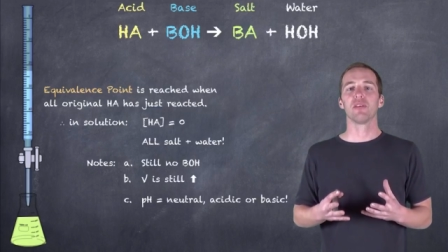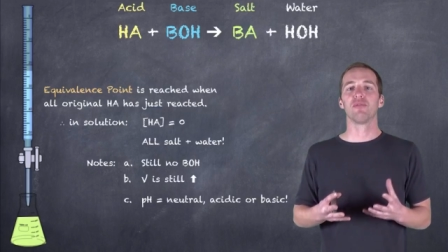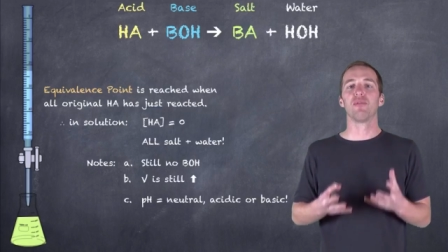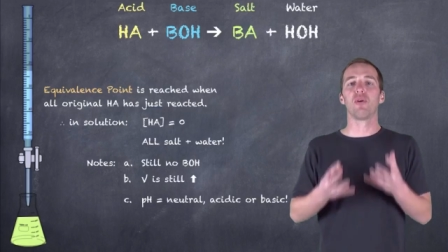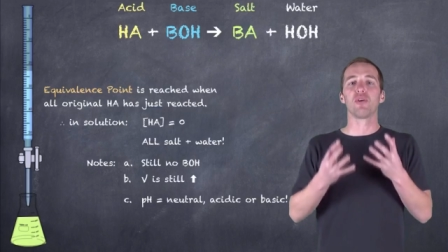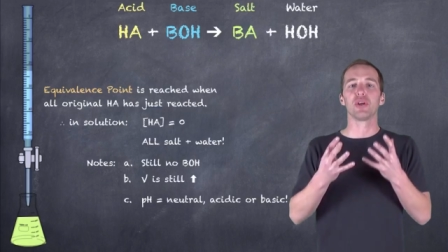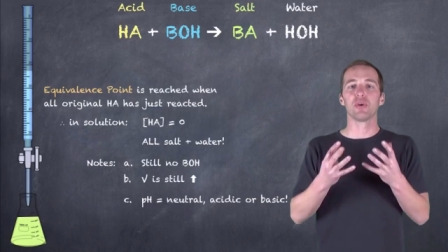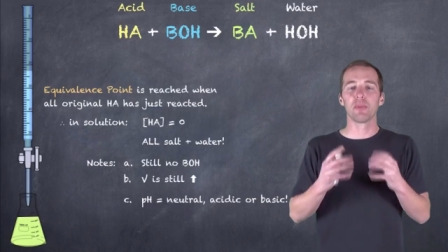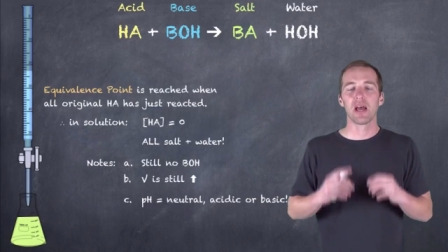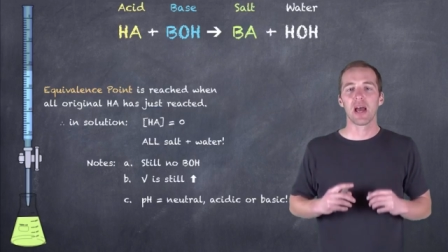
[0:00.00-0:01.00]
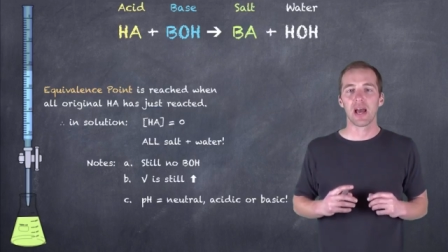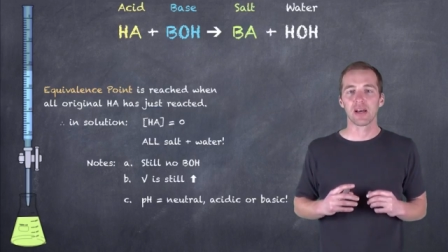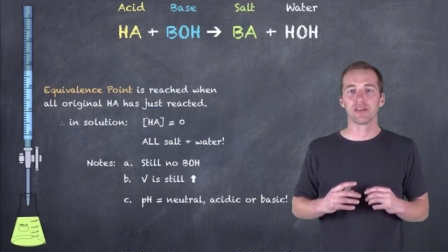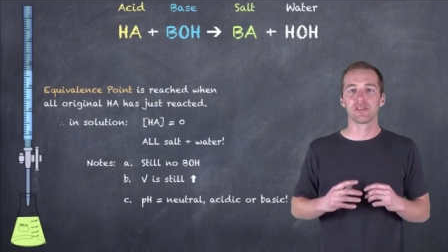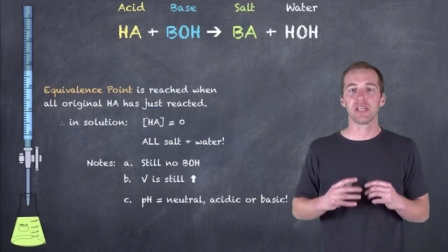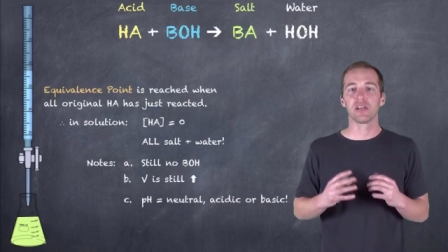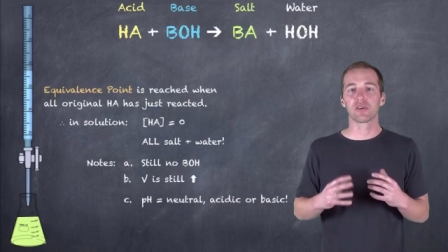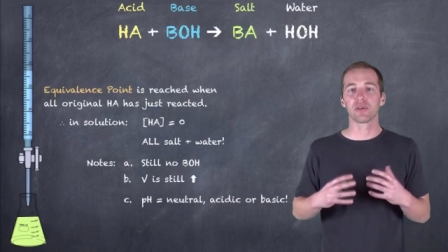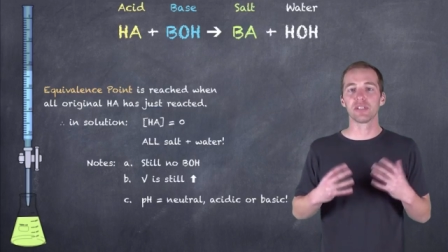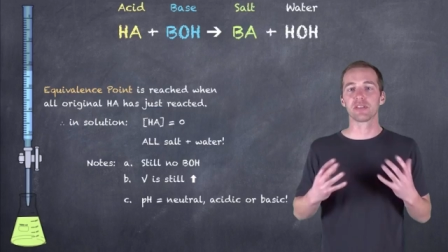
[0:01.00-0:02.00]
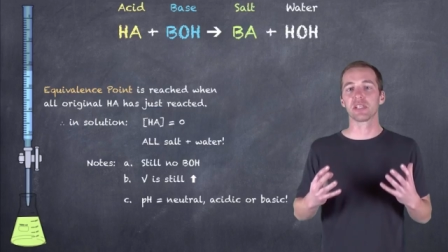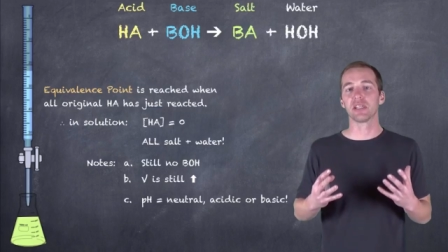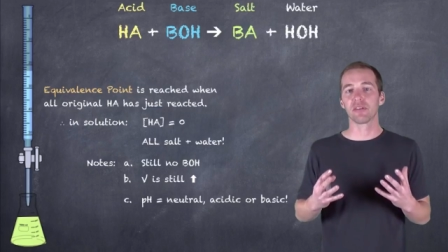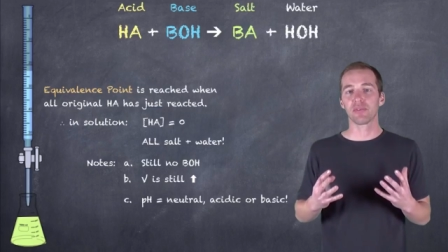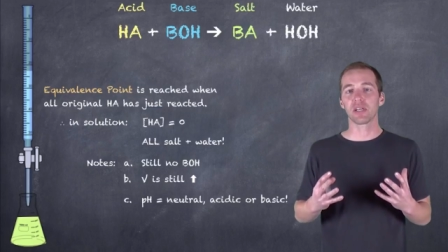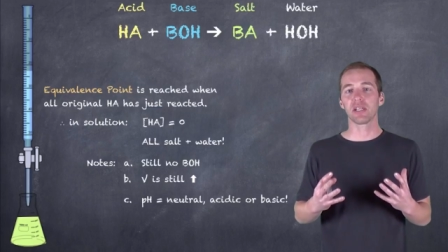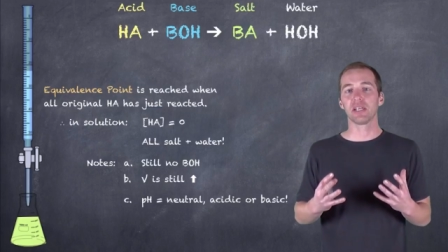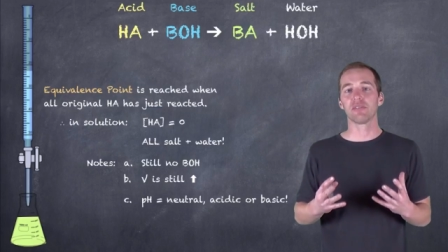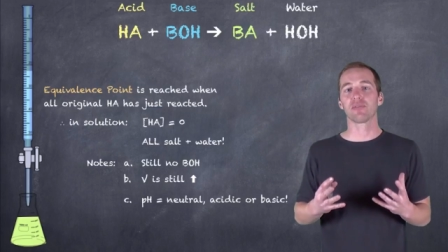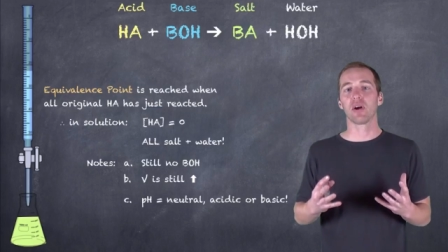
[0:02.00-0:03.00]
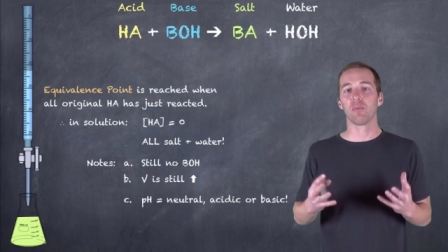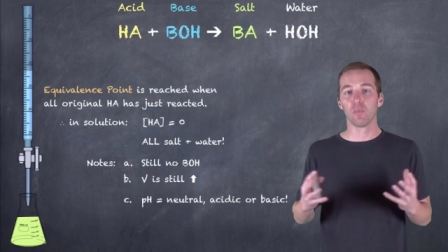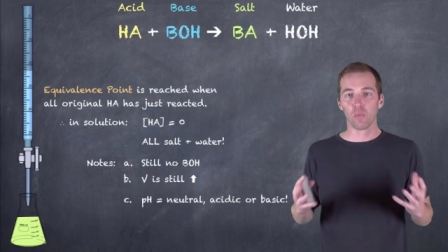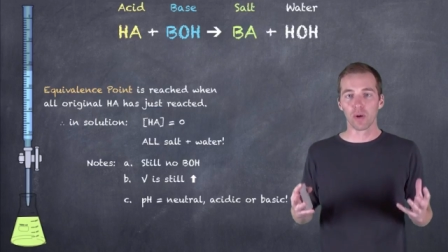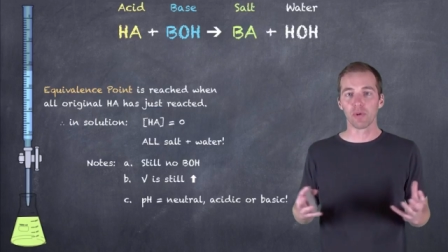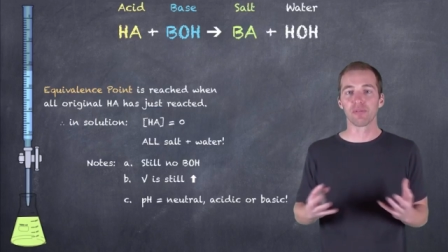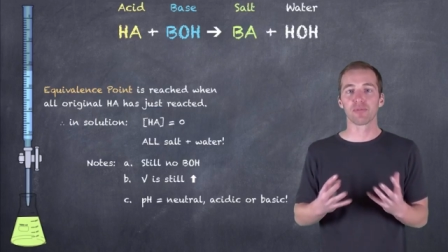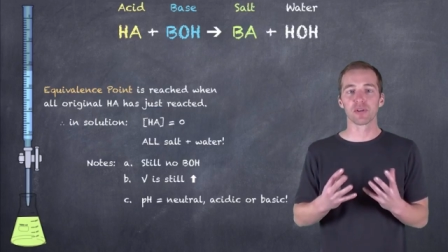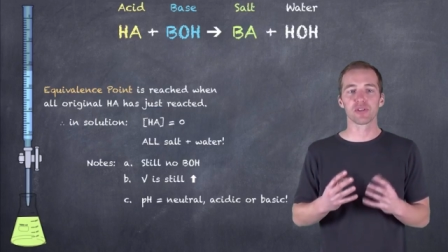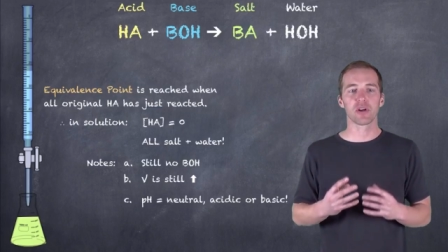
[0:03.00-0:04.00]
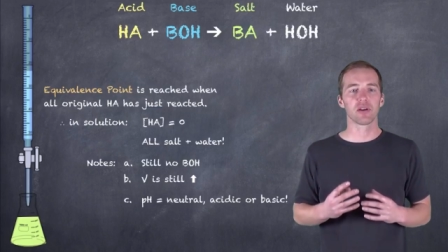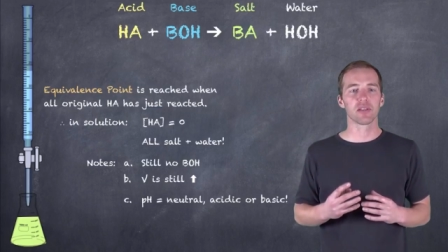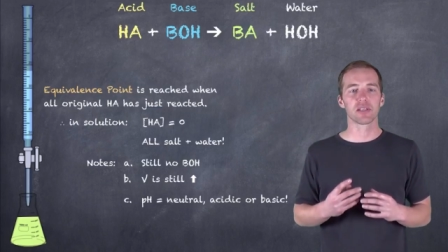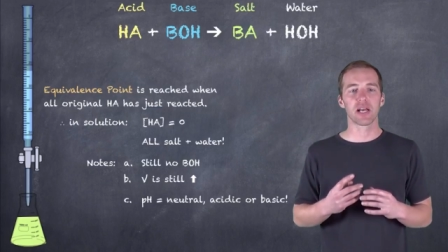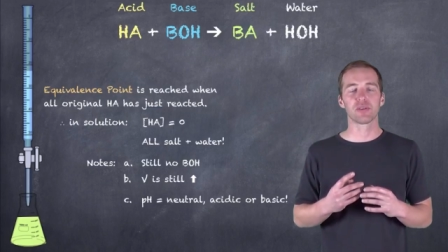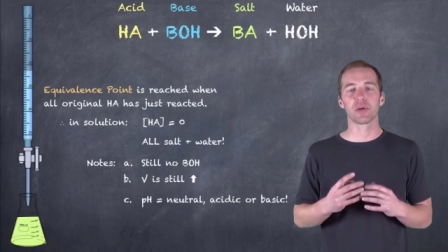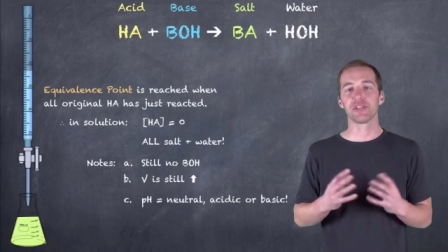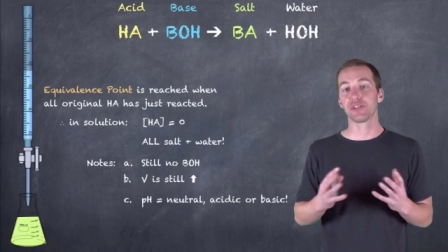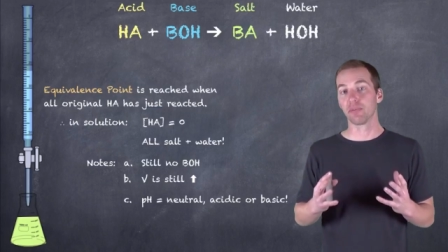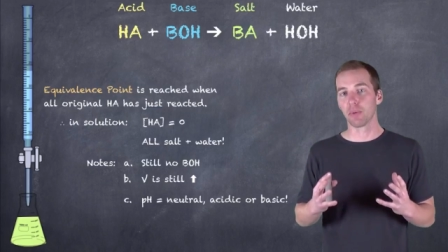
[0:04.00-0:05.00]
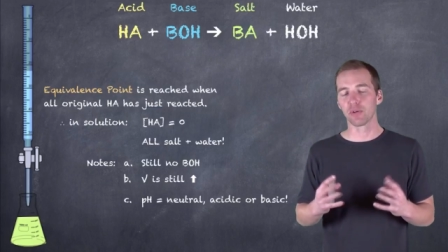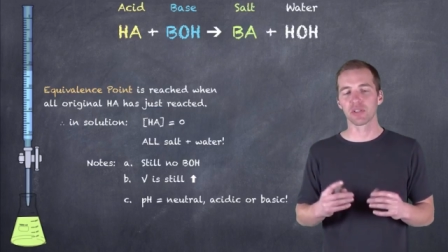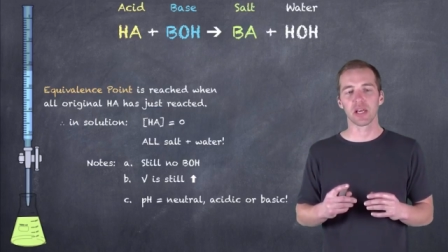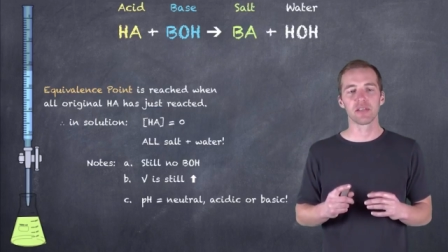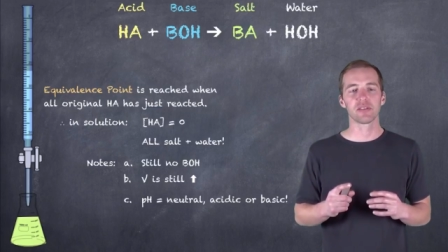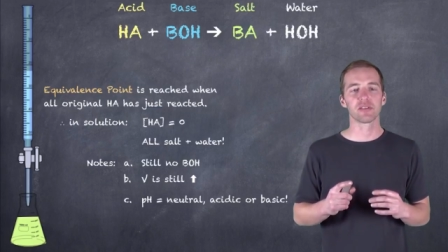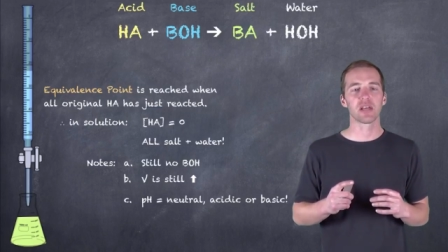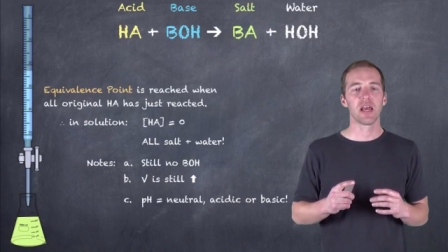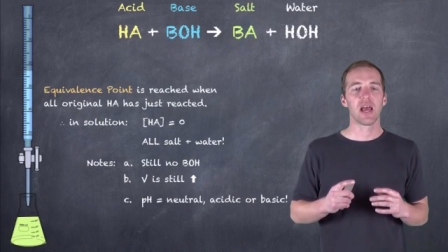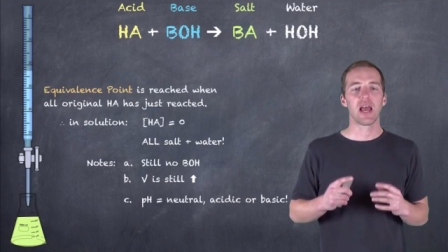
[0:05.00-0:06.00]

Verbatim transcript: The volume has increased significantly from when we first started the titration in most cases,